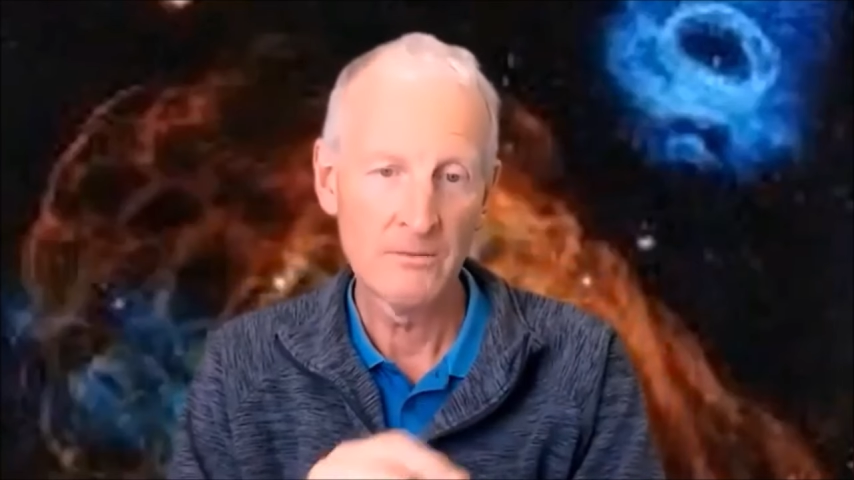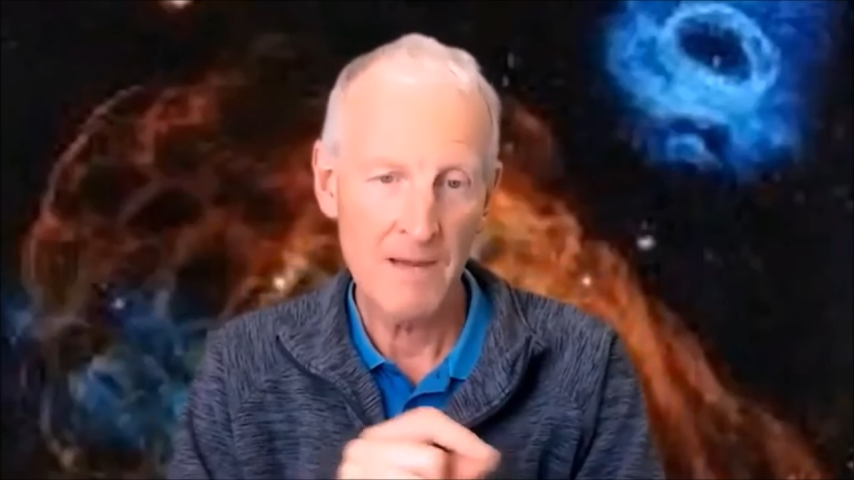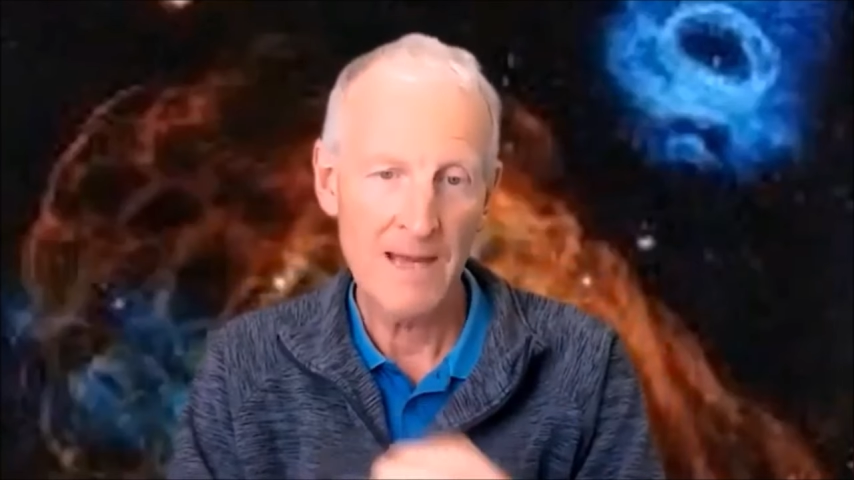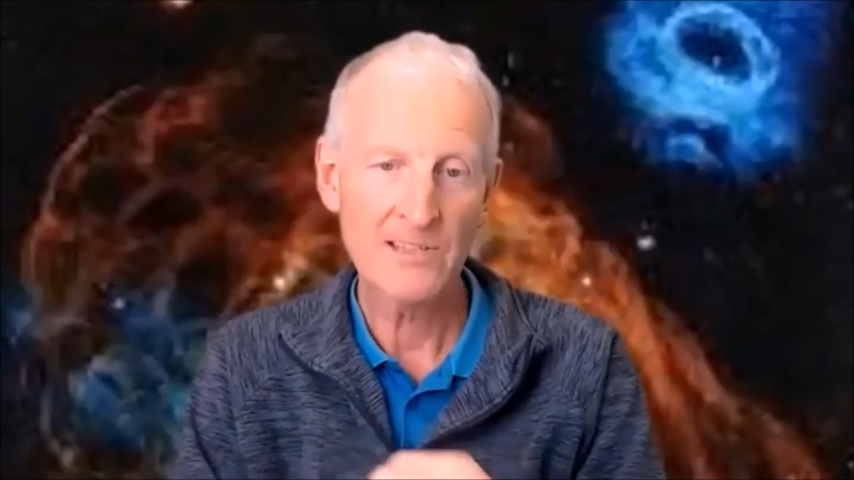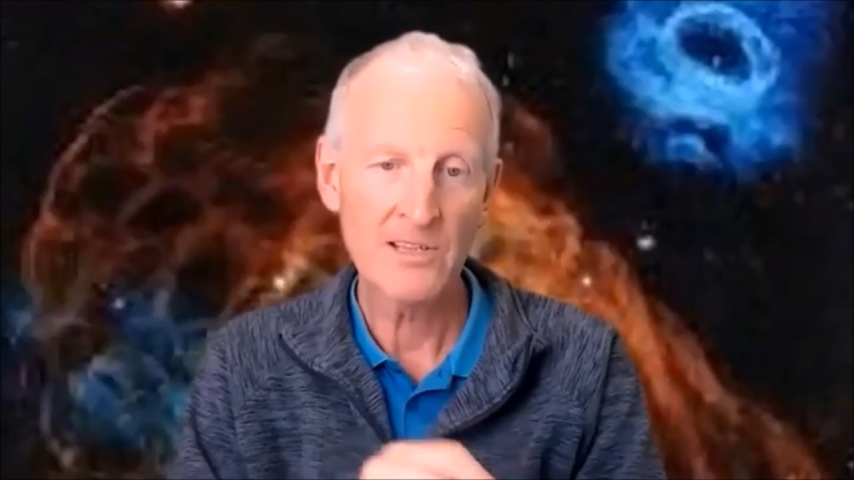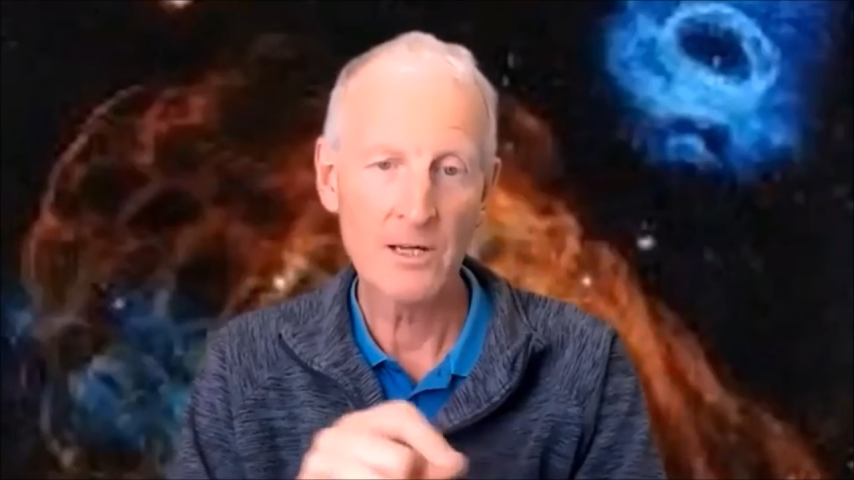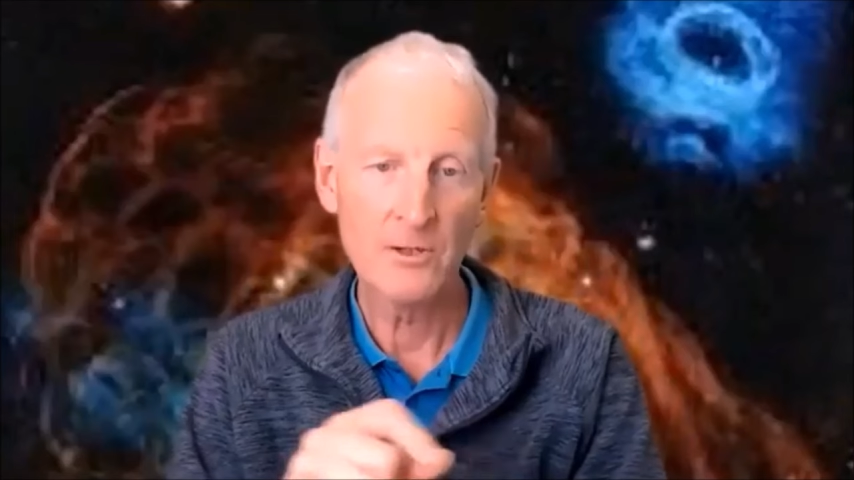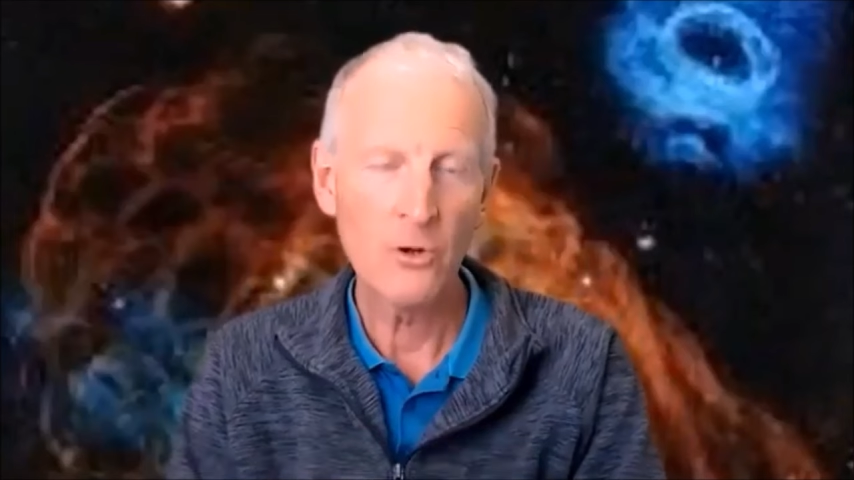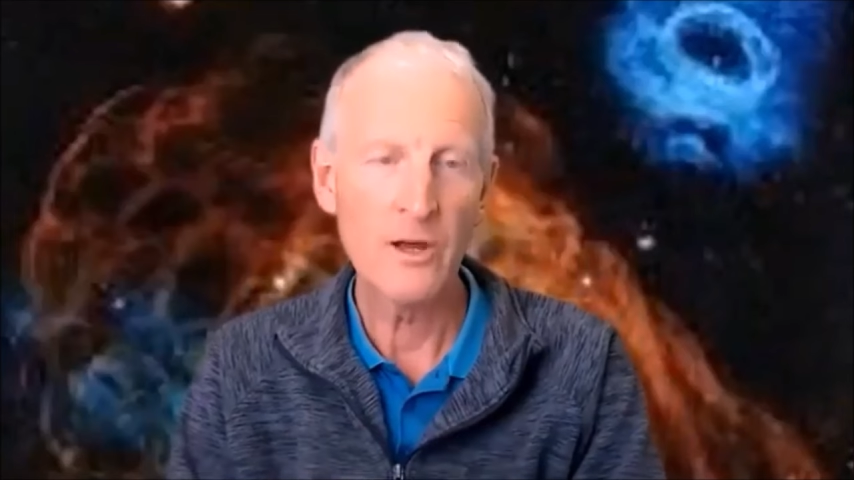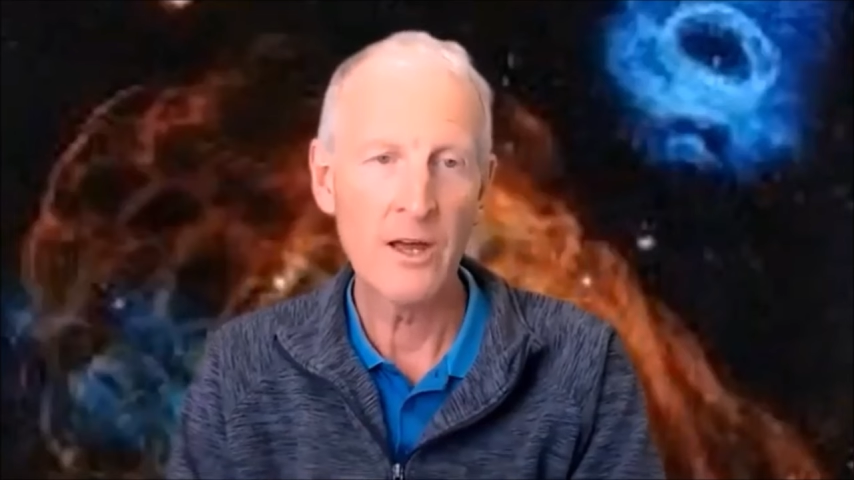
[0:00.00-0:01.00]

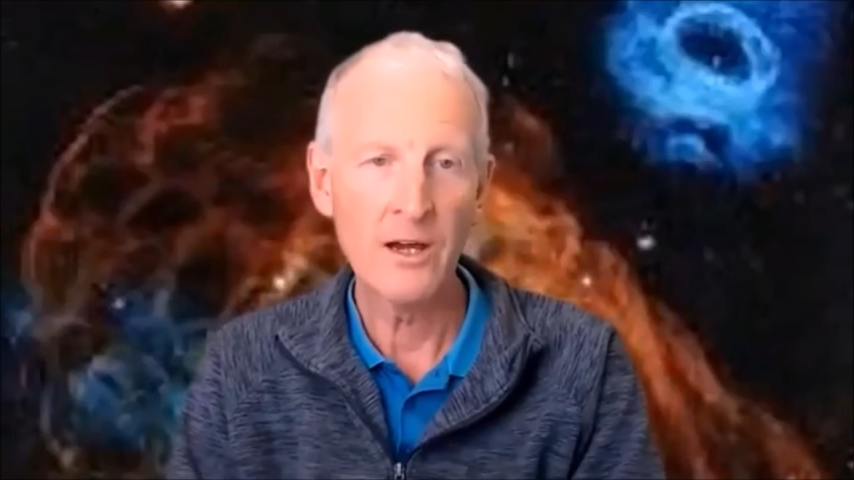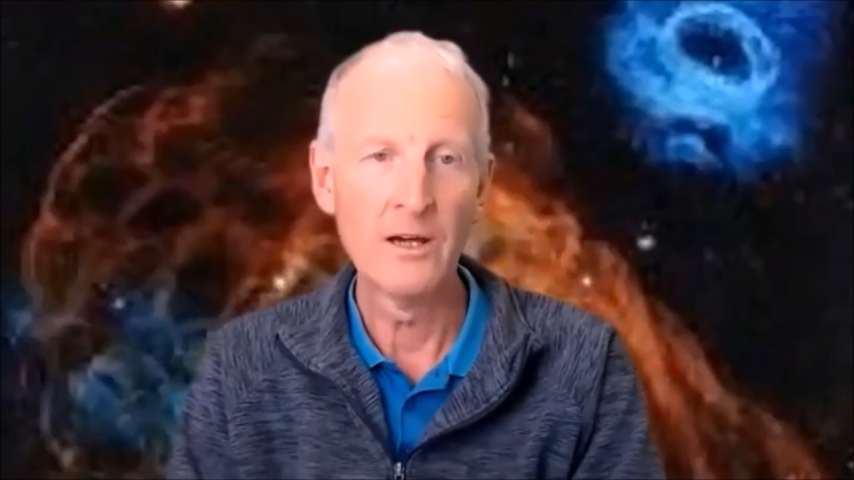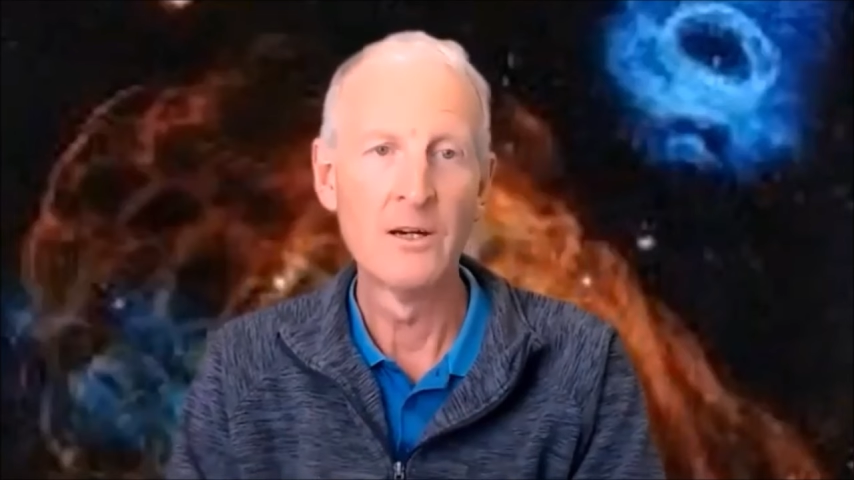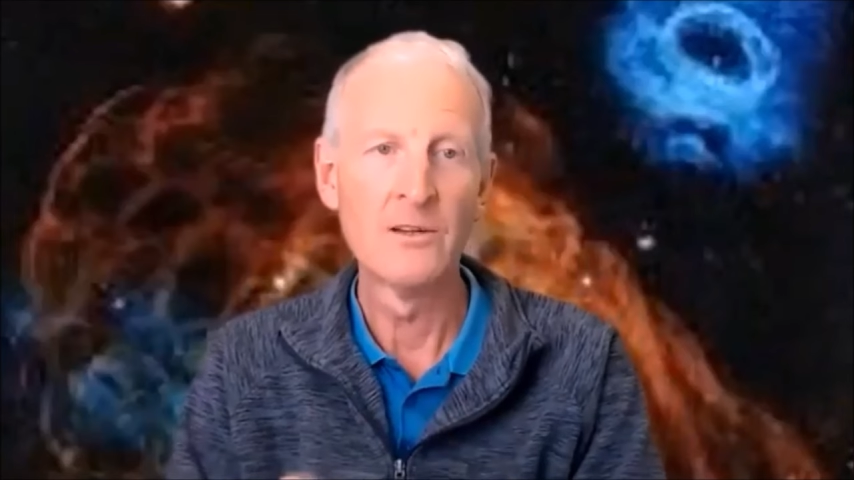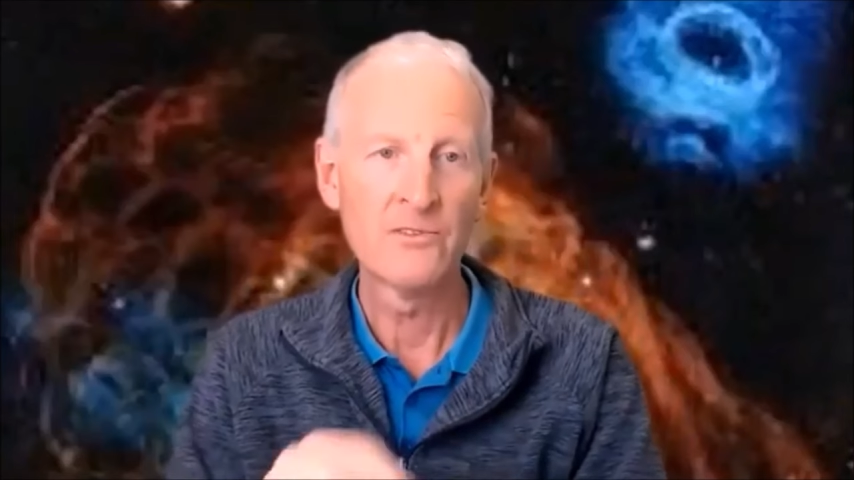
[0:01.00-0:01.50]
metanoia,